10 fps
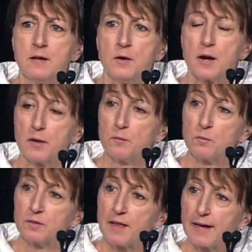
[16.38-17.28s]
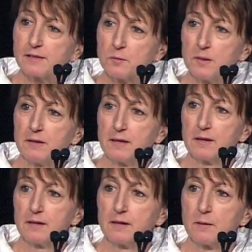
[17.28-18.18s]
But I'd like to
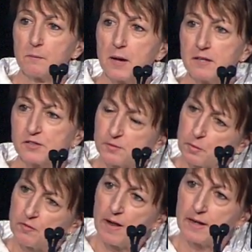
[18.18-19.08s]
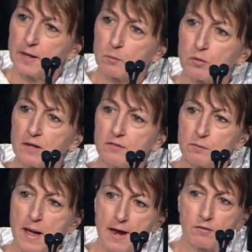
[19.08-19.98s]
begin by just providing a brief
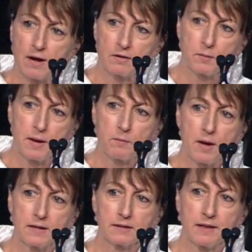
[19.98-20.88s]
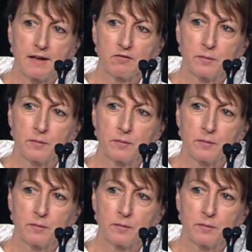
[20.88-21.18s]
background about Mind and Life,